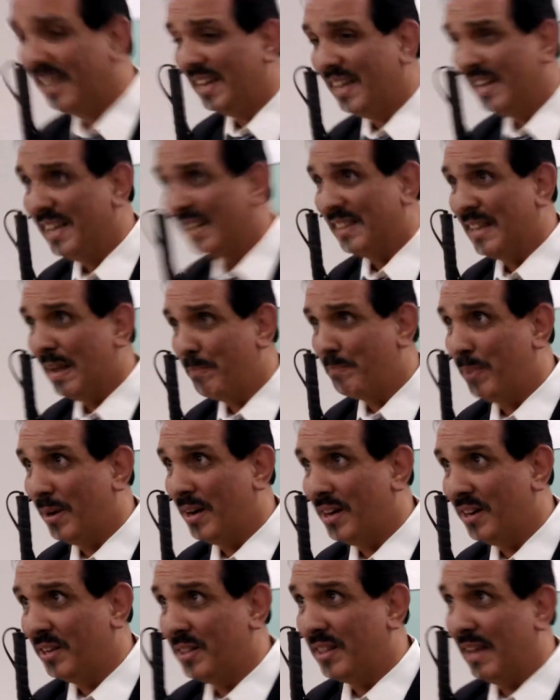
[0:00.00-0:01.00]
that
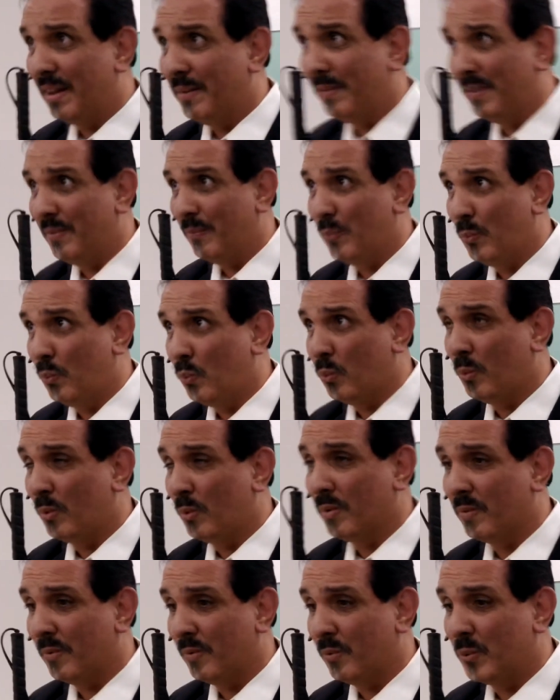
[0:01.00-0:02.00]
bug that
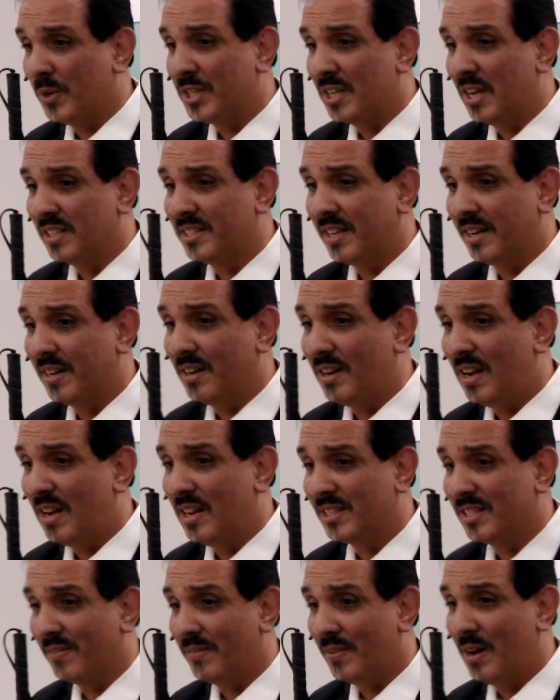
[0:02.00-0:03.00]
resulted in loss
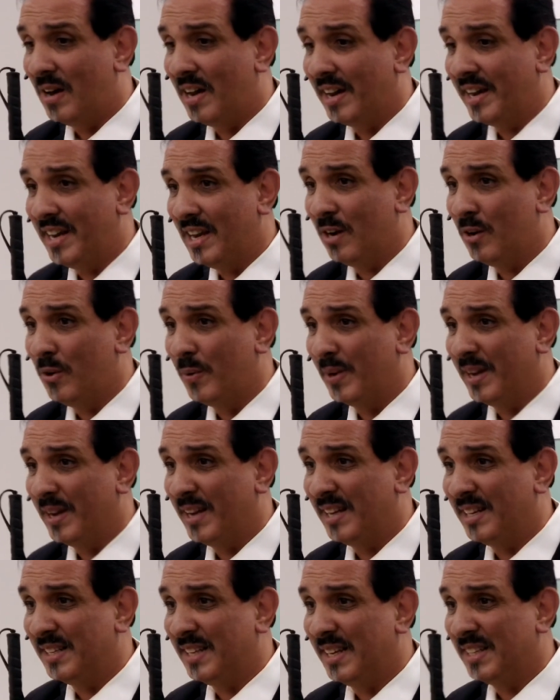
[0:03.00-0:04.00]
of audio and
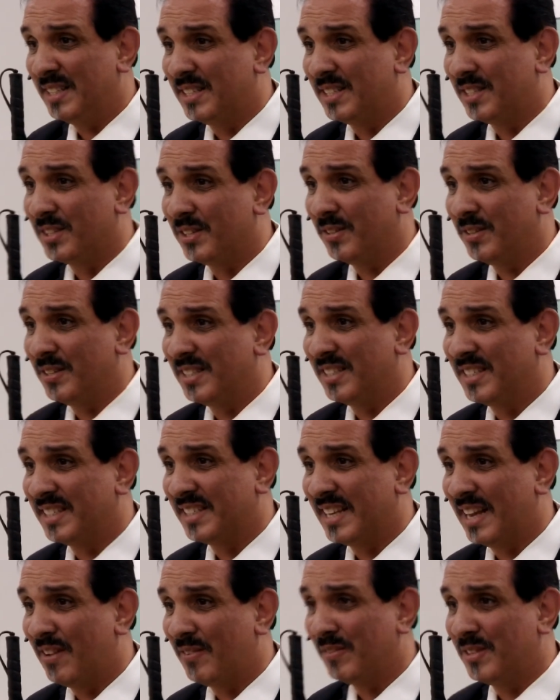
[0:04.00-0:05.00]
certain
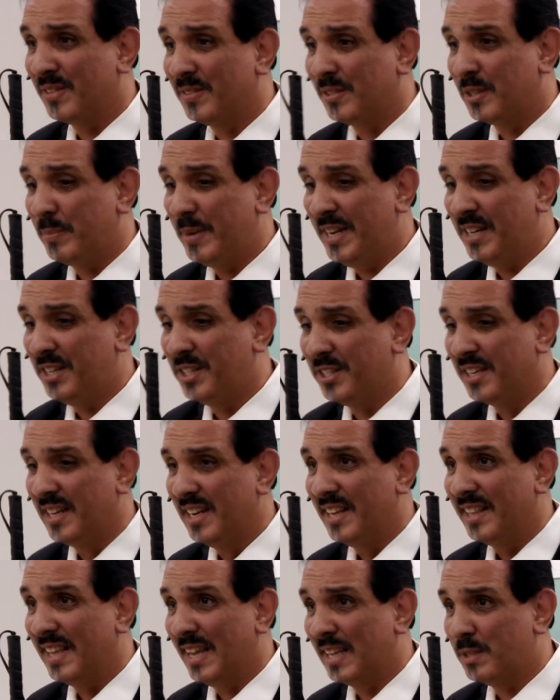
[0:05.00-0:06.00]
sounds and speech,
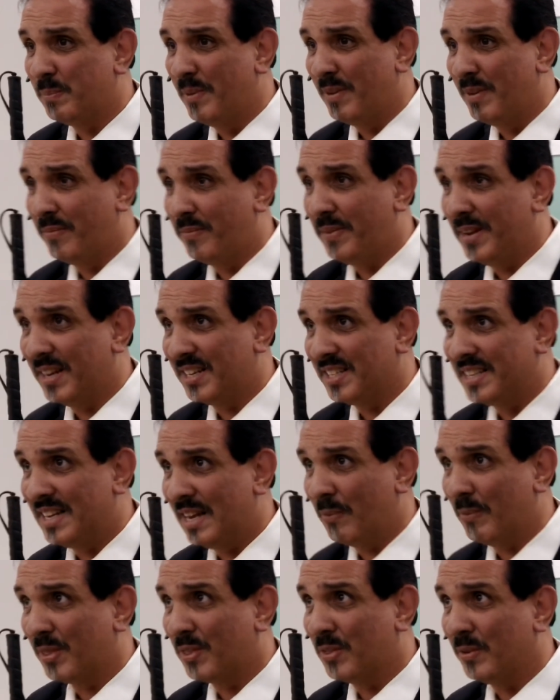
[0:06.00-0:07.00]
that's been fixed now
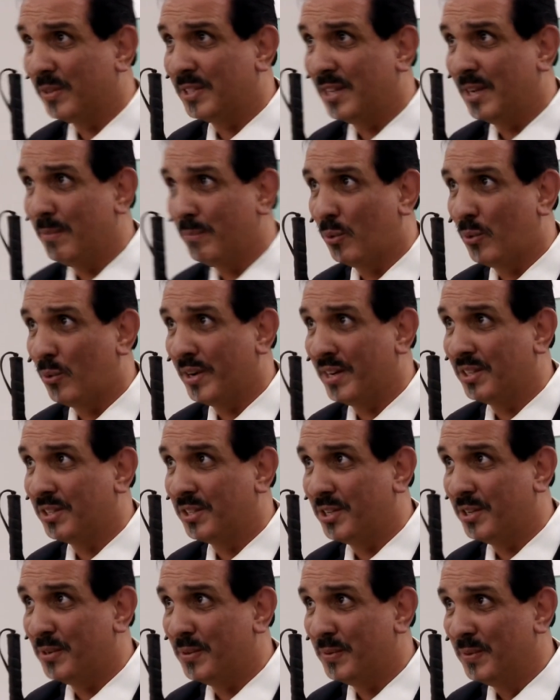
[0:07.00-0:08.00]
with 13.2.
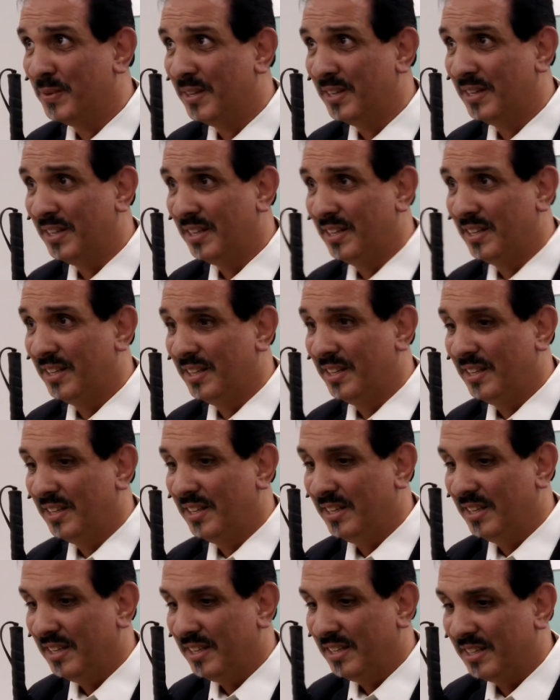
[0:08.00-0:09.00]

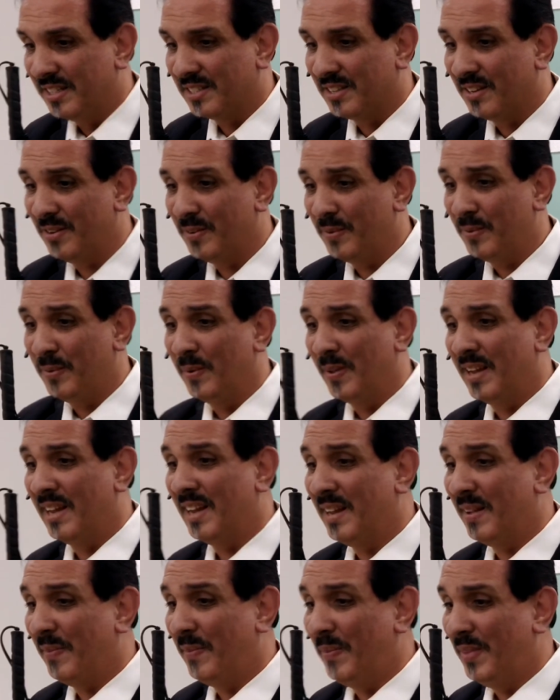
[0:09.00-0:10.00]
So
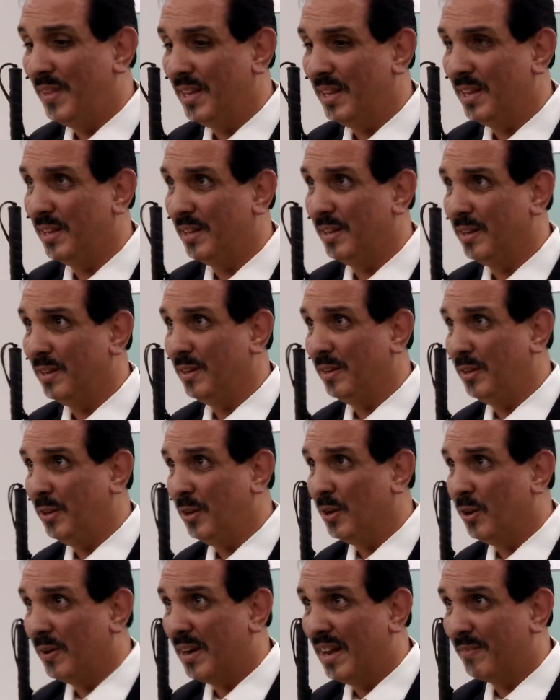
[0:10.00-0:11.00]
you
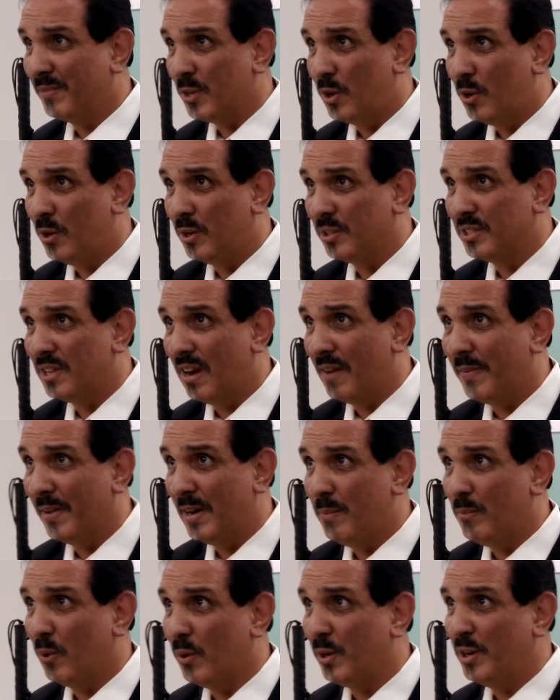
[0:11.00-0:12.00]
don't have to hold off
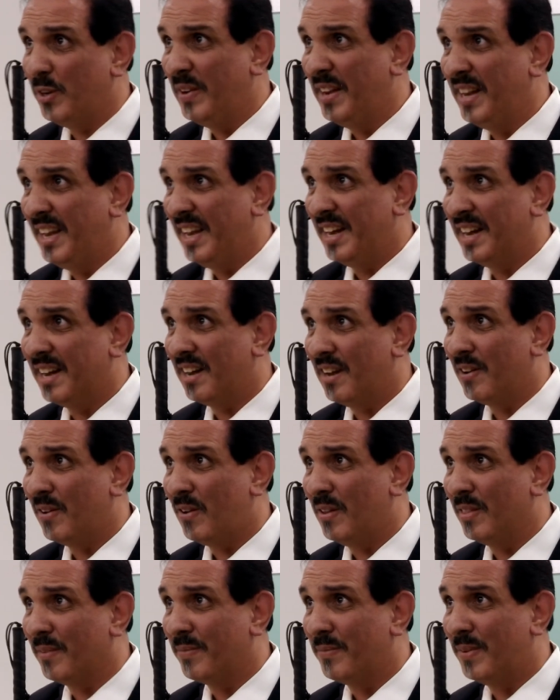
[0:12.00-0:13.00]
anymore, and you can get in on all
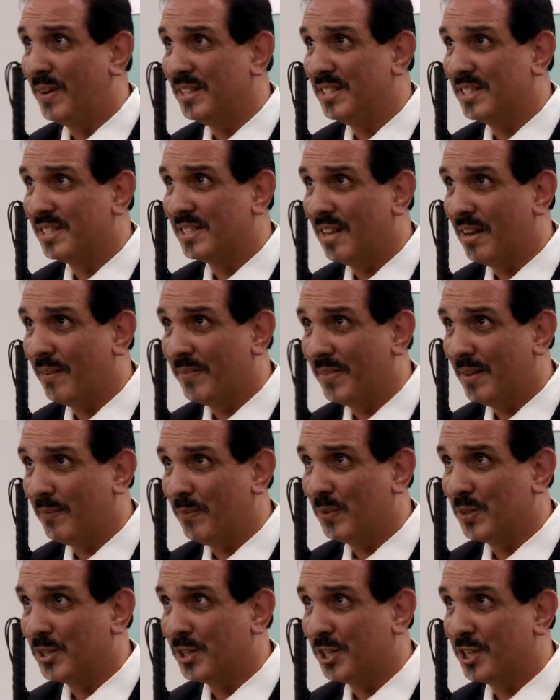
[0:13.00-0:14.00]
the fun stuff that
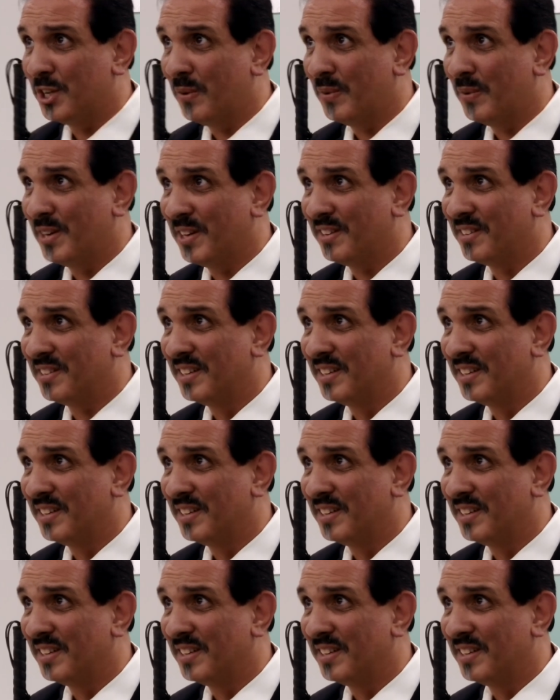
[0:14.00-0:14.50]
was shown here.